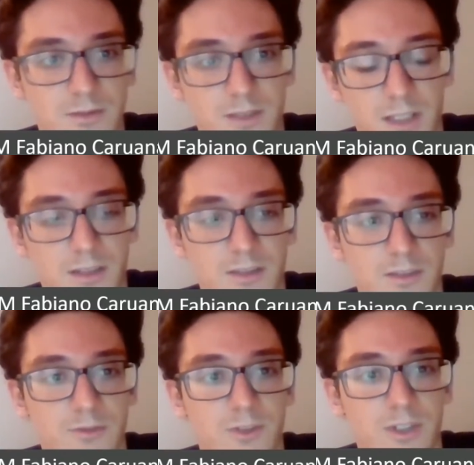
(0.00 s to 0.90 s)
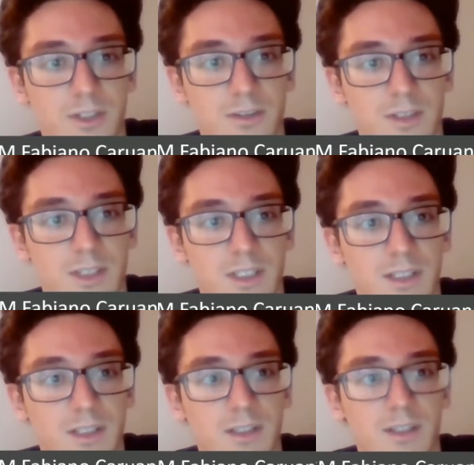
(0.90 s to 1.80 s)
Okay, he doesn't go for it.
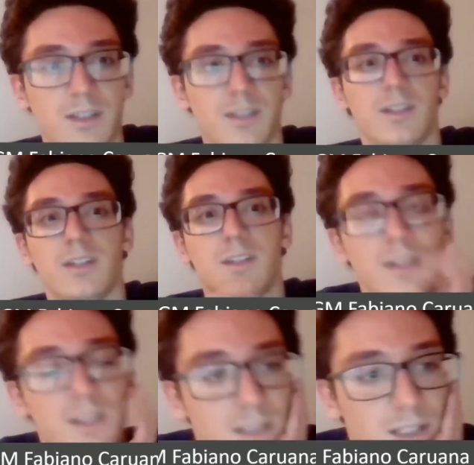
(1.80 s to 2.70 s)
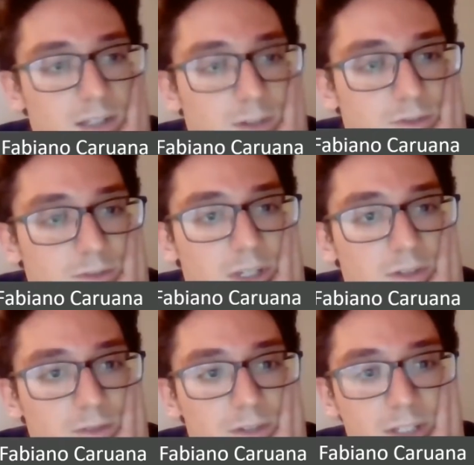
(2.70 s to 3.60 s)
Instead, he goes for
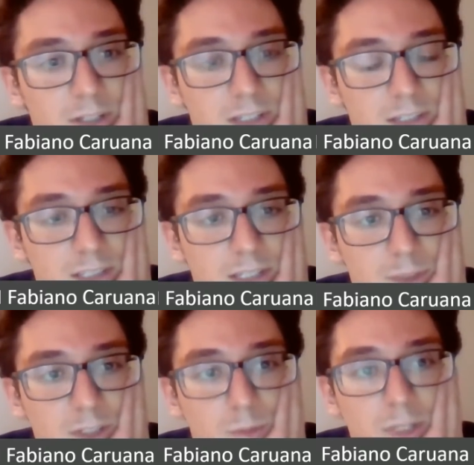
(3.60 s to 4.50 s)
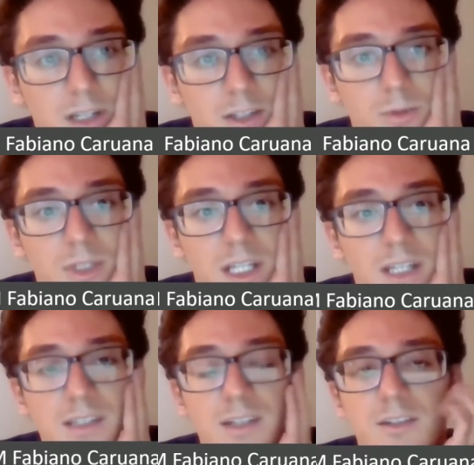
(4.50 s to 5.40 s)
a5. Now I think it's time to go back. He'll play knight
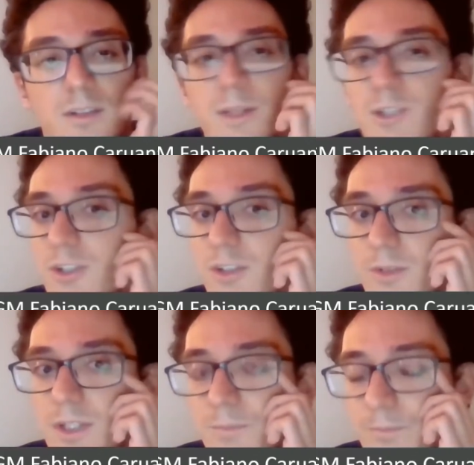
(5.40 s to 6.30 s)
e6 and I'll play g3.